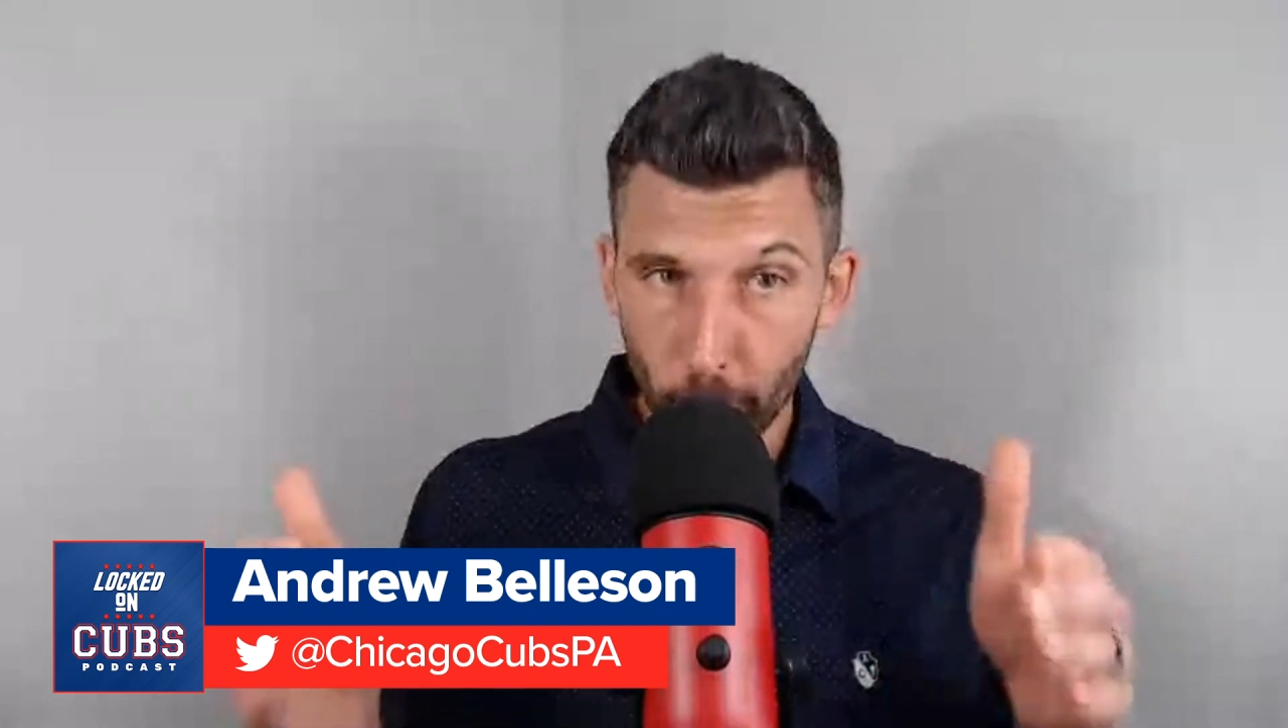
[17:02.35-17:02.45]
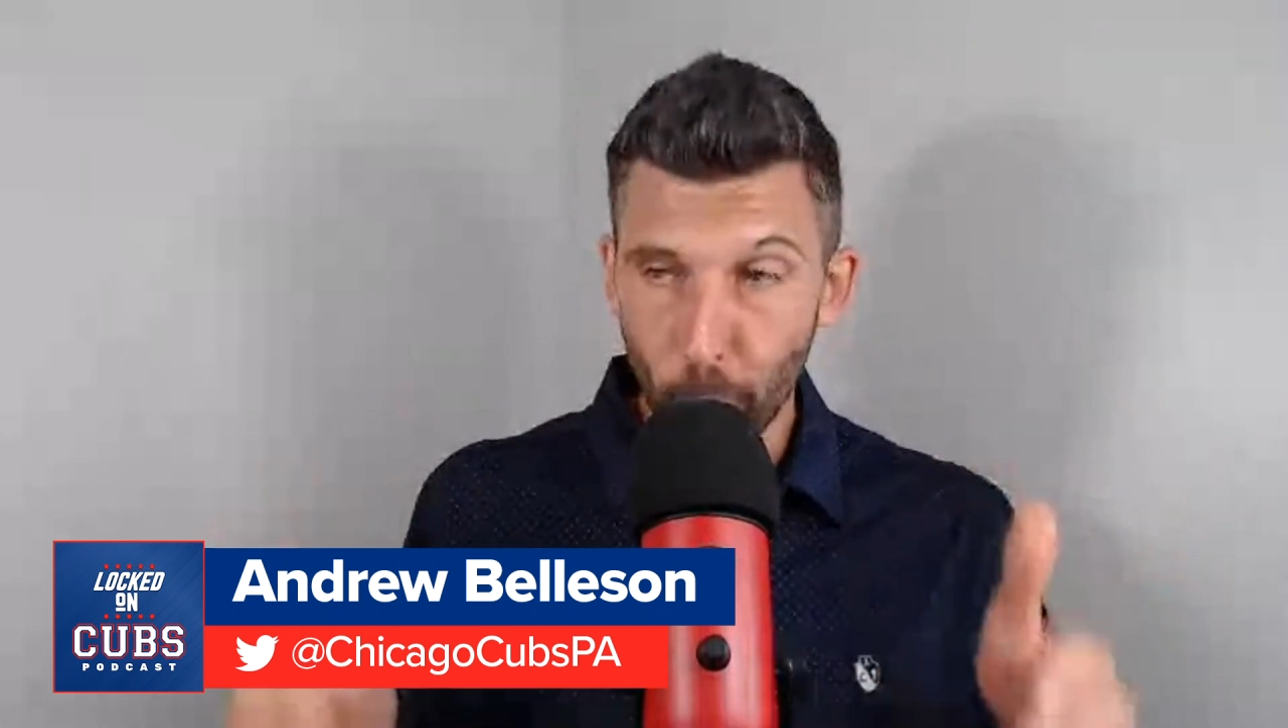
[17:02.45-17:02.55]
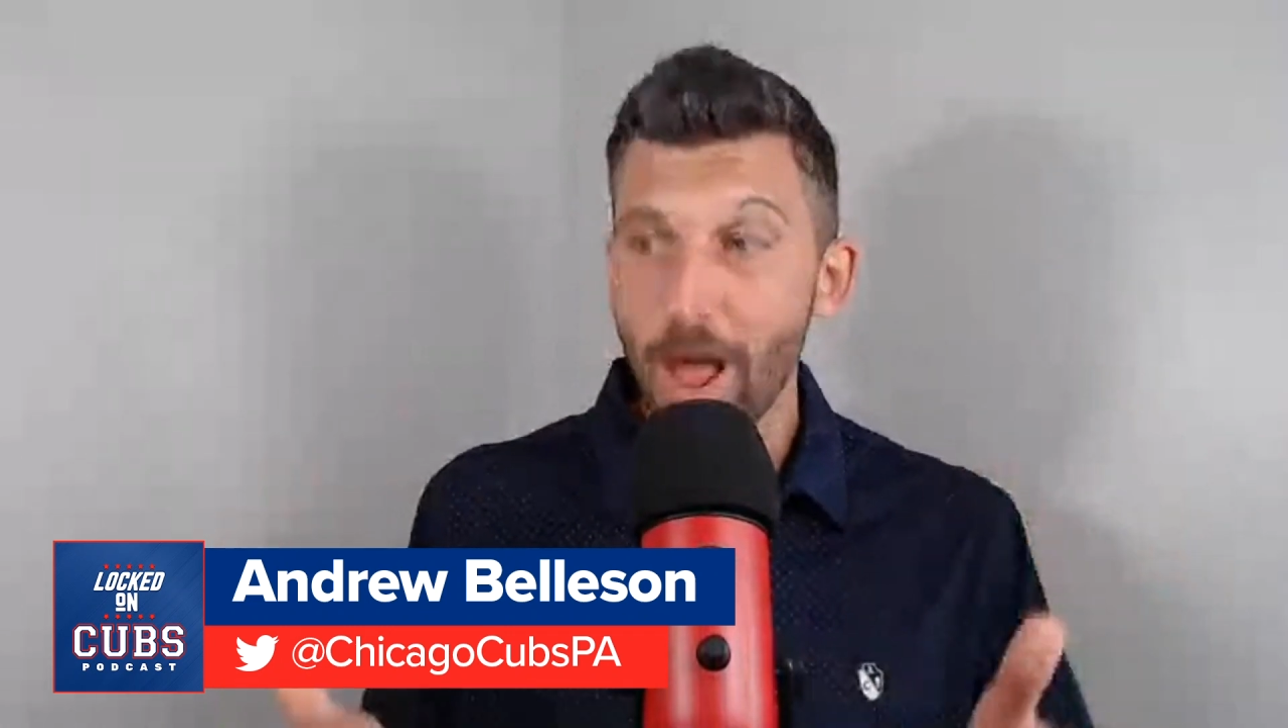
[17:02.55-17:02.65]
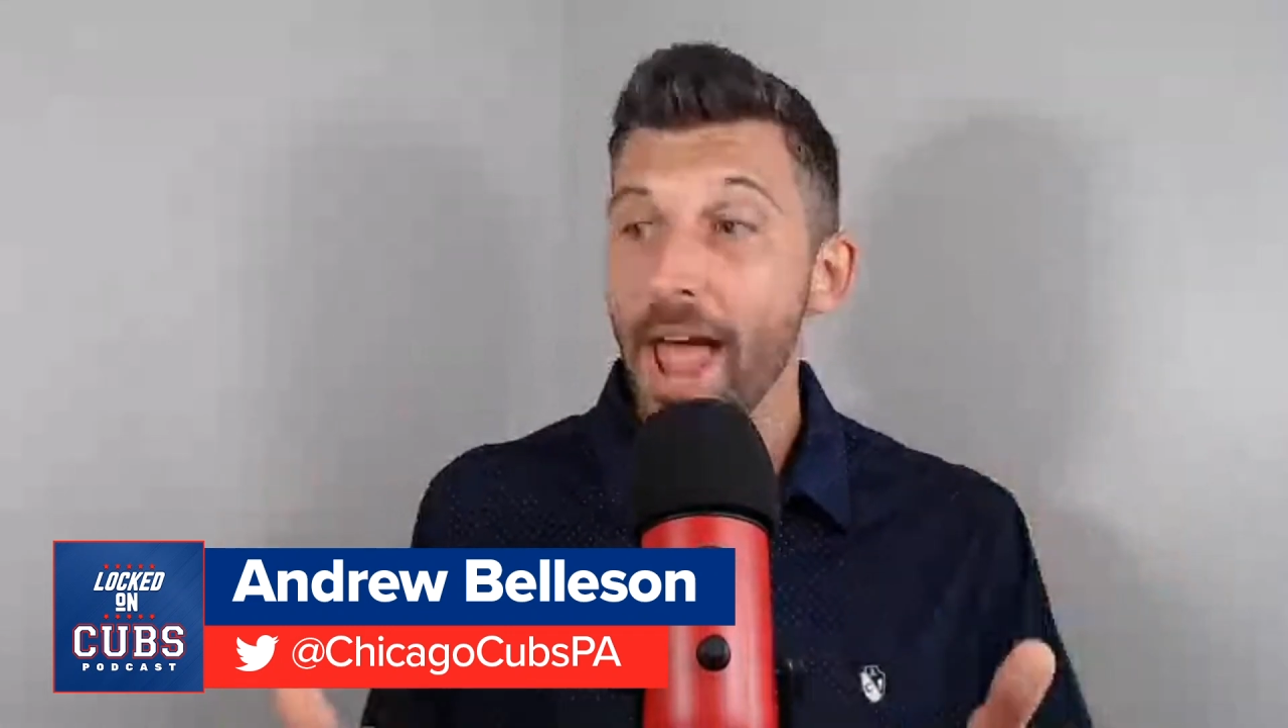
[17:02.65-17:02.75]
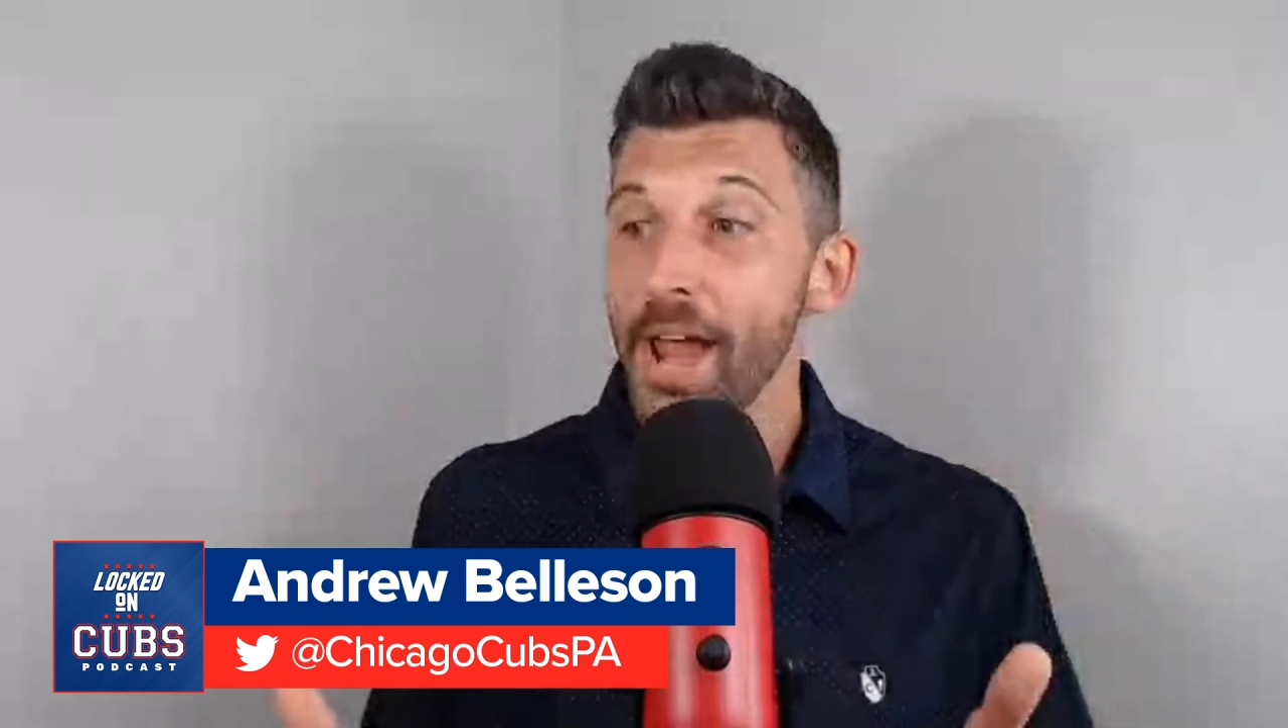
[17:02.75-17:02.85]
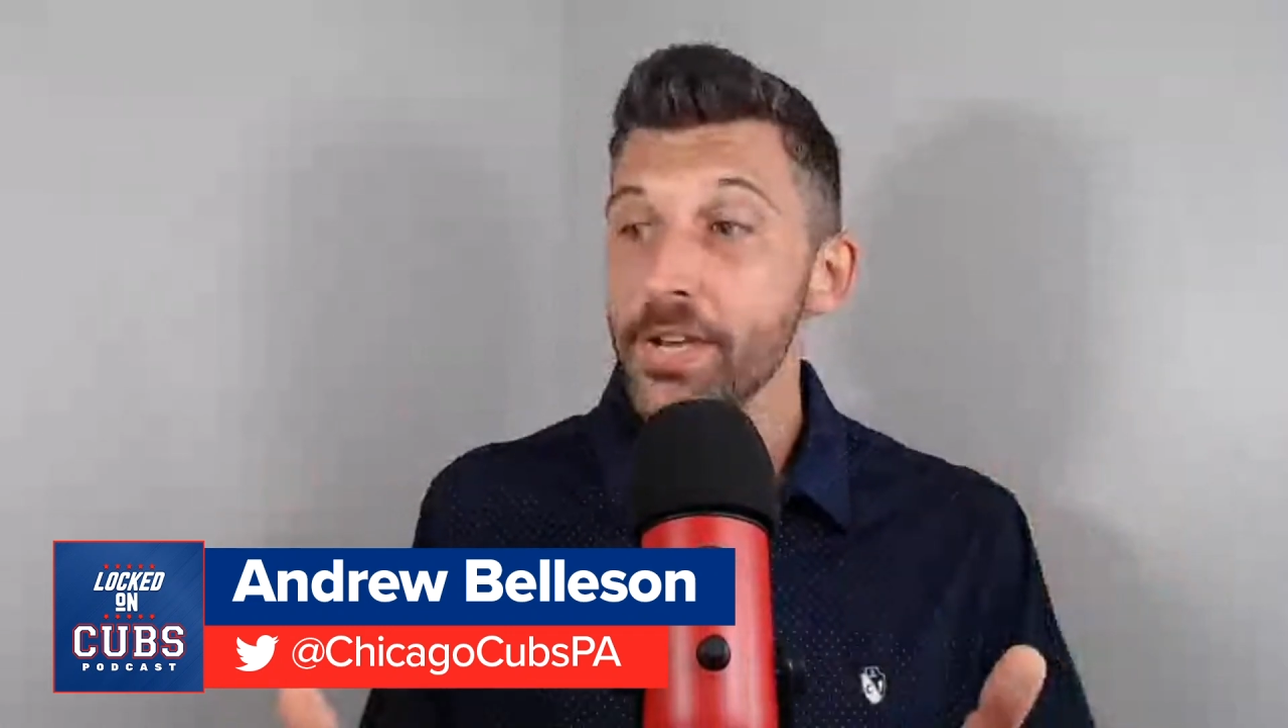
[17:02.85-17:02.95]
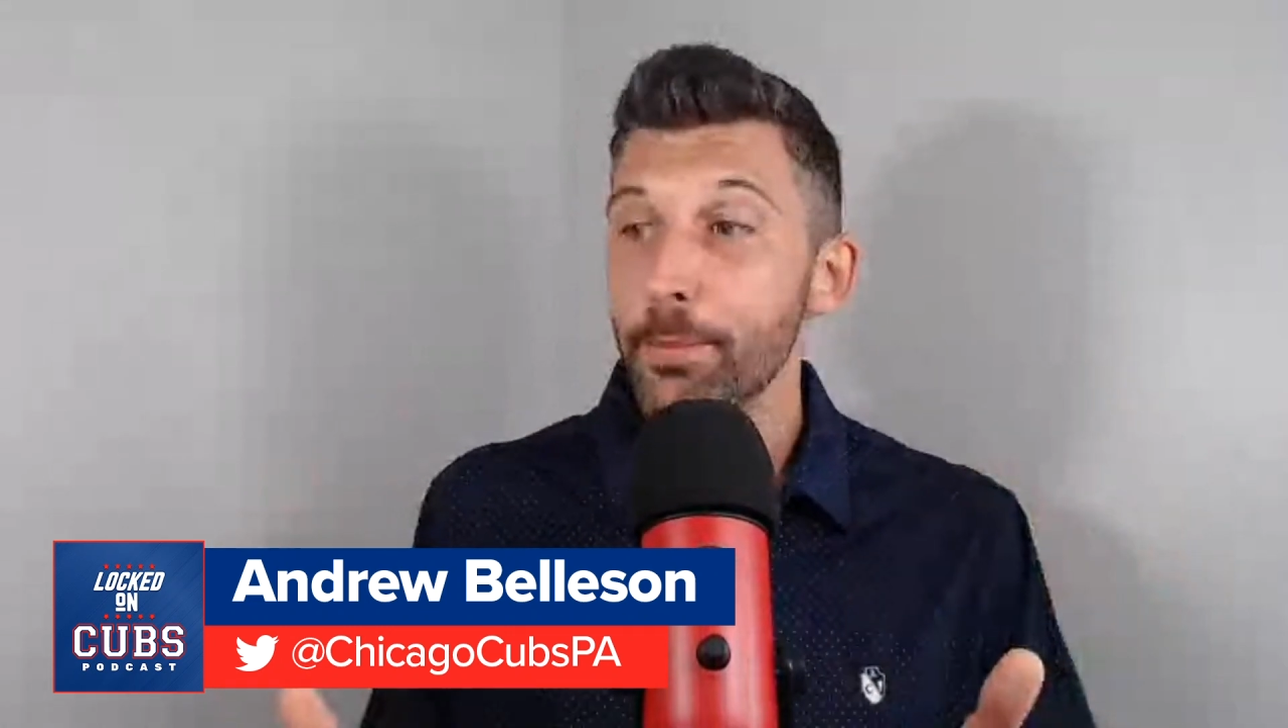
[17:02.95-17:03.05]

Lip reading: Ryan